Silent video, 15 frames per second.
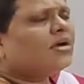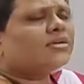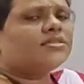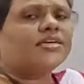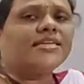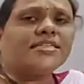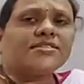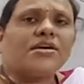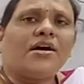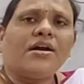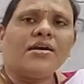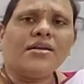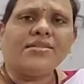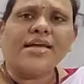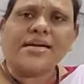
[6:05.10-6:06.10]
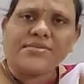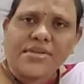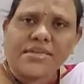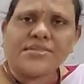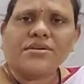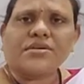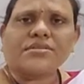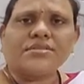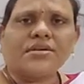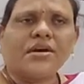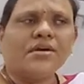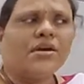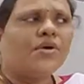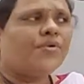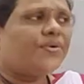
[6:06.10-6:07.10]
That is called the actual
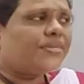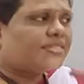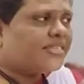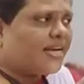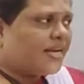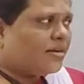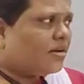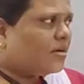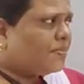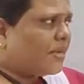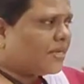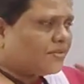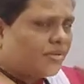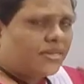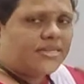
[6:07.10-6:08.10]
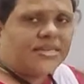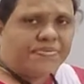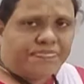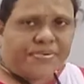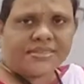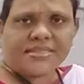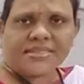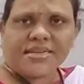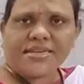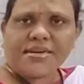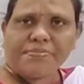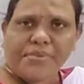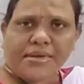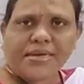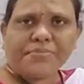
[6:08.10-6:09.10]
structure, which cannot be actually represented
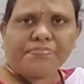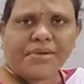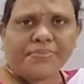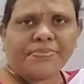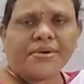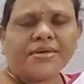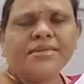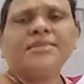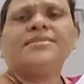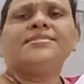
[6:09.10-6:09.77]
in pen and paper.